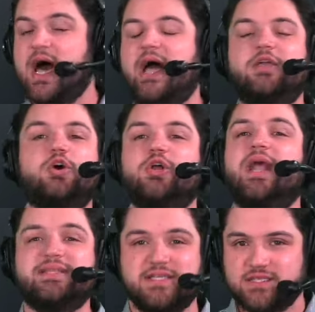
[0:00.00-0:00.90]
I could
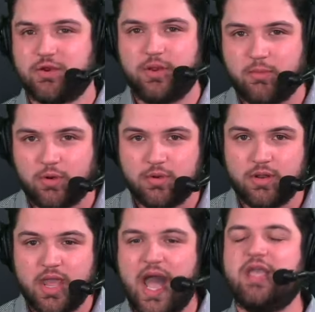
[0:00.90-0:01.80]
not disagree more.
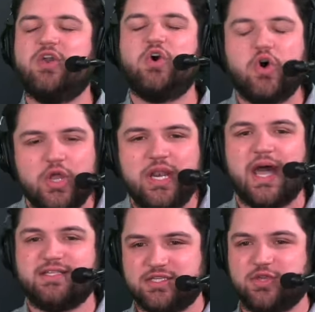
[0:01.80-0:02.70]
I could
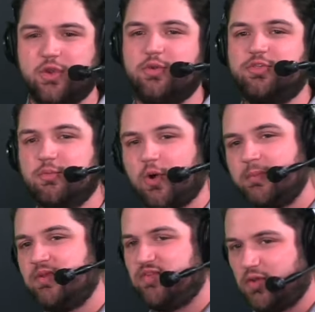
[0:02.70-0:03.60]
not disagree with you more.
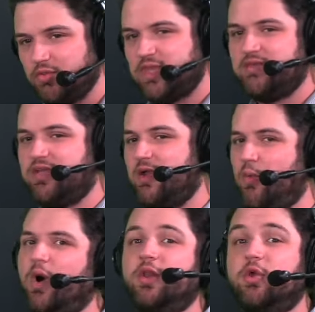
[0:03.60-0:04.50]
I'm only giving it
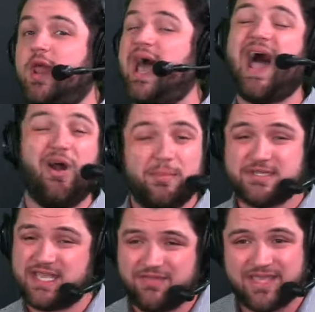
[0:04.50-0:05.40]
one hootat. I
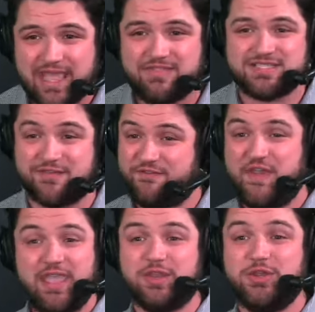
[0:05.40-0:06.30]
almost even gave this a
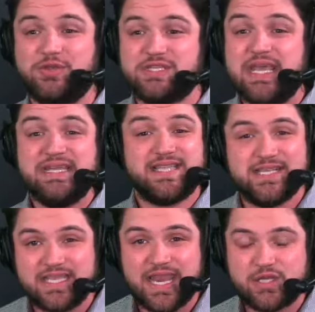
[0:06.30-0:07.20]
fake news
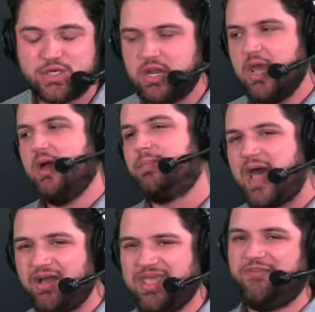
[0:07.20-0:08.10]
designation, but
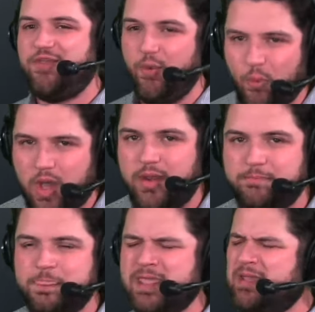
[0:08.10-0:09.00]
I'll give you one
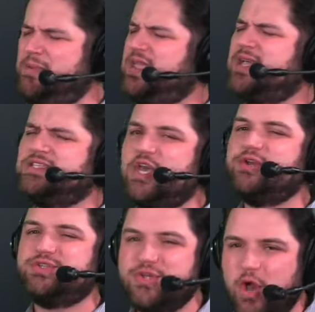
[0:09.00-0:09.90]
because
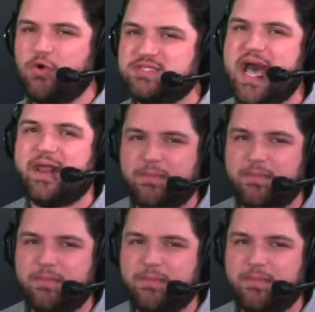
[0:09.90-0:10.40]
there's no doubt